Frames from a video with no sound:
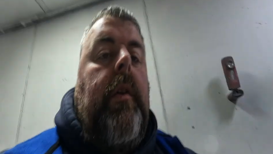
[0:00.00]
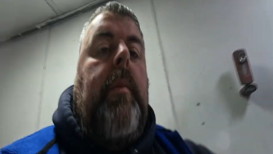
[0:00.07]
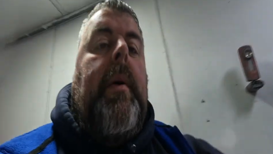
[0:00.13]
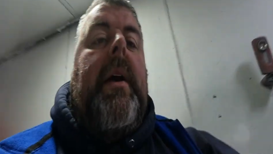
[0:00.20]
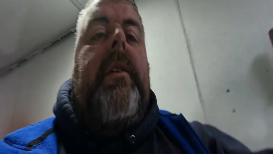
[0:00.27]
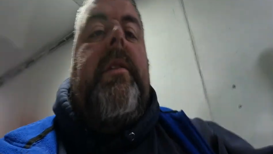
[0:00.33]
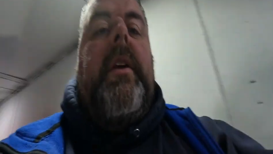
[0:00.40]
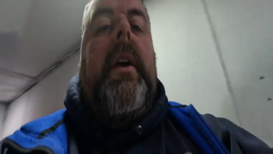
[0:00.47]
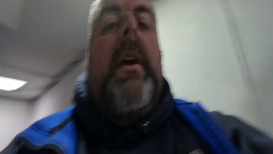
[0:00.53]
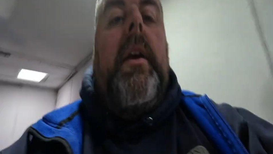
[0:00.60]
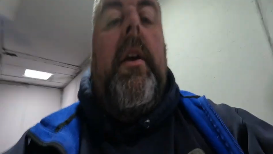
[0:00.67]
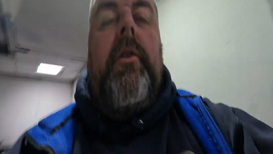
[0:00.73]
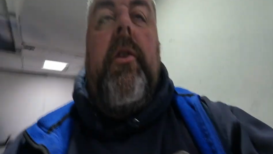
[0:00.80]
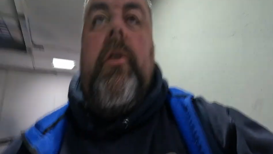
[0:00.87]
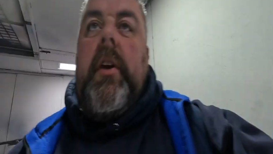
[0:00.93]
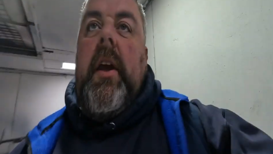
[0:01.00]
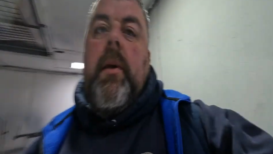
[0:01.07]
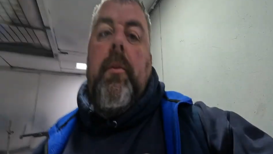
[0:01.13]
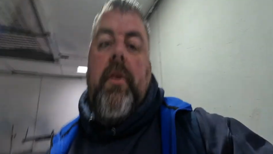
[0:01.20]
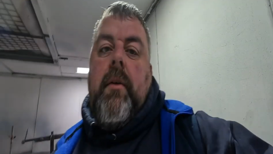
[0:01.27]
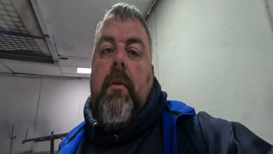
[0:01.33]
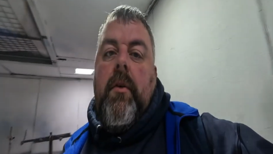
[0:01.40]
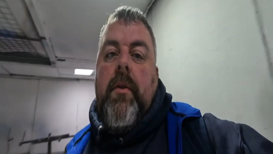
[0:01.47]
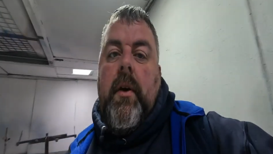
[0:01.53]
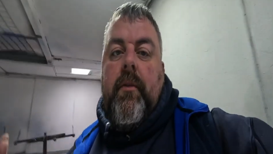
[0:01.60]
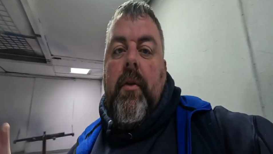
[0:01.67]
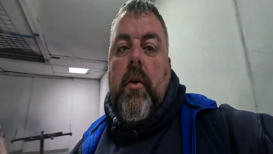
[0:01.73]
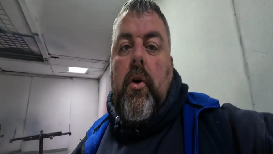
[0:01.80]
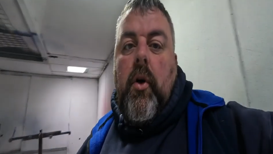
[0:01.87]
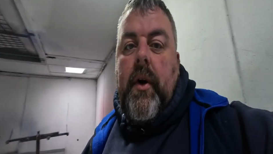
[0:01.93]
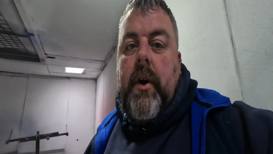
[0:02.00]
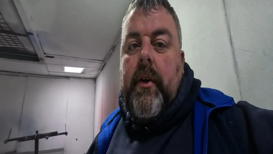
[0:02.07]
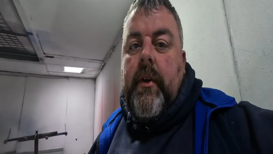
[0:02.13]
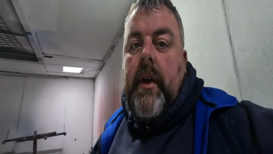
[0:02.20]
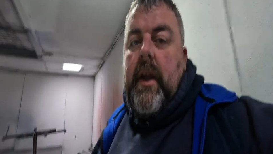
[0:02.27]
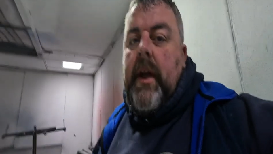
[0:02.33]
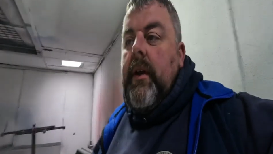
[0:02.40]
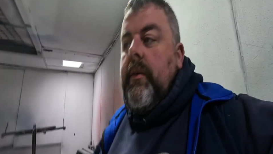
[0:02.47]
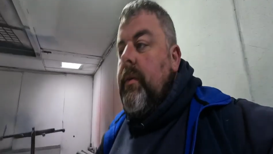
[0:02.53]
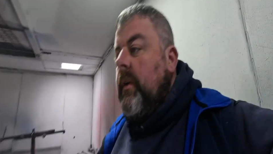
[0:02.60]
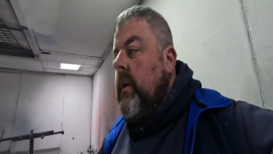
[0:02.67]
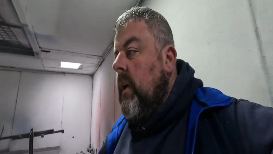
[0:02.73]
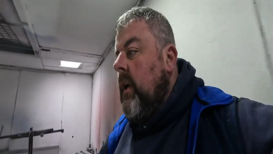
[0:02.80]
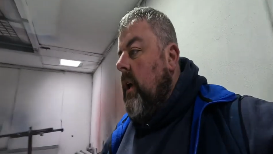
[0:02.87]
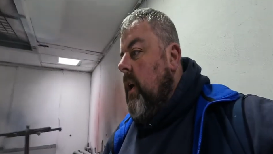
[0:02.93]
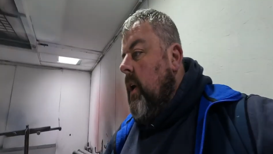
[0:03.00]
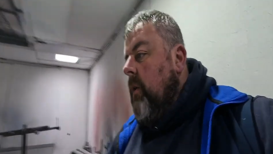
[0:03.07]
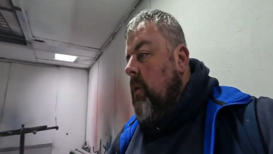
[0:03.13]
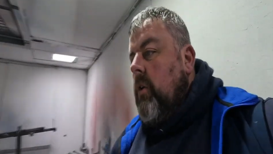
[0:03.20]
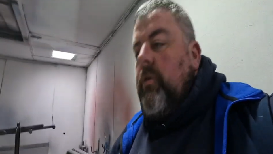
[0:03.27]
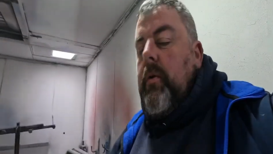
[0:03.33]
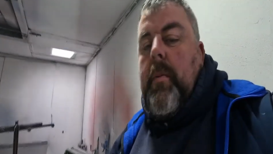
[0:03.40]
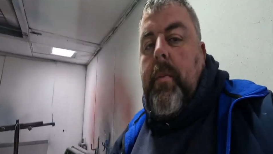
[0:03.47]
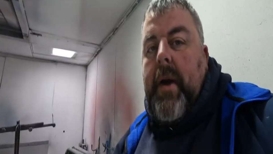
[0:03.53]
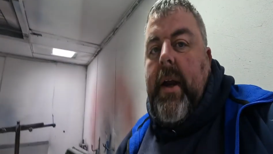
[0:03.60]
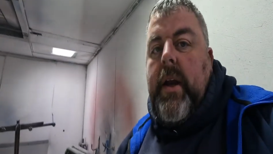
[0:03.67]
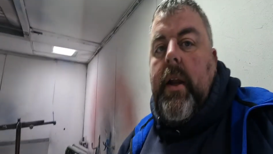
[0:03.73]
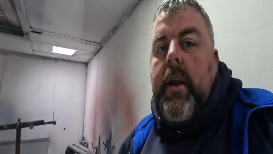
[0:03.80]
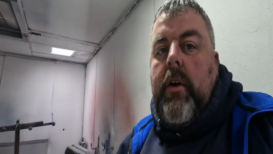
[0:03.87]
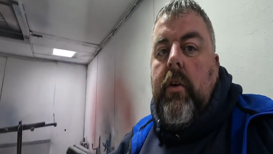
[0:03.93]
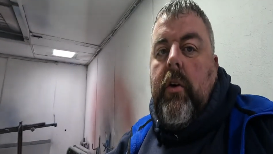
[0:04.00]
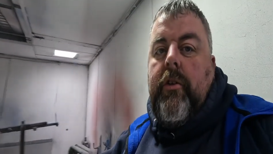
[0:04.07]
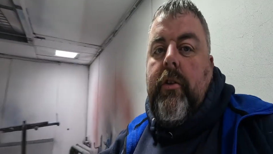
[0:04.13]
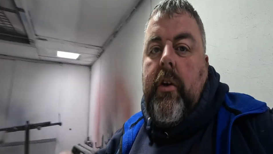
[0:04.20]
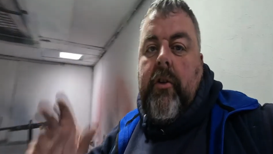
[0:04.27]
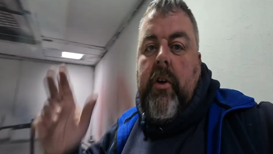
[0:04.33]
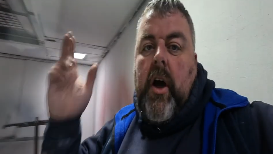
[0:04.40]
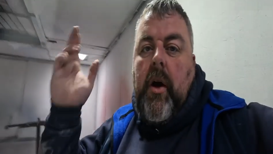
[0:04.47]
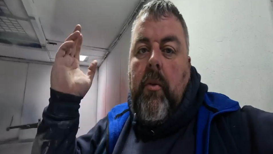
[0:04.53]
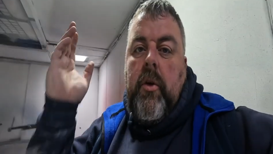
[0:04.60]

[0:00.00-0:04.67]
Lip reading: Basically it just keeps everything from going underneath. Because we're painting across the top,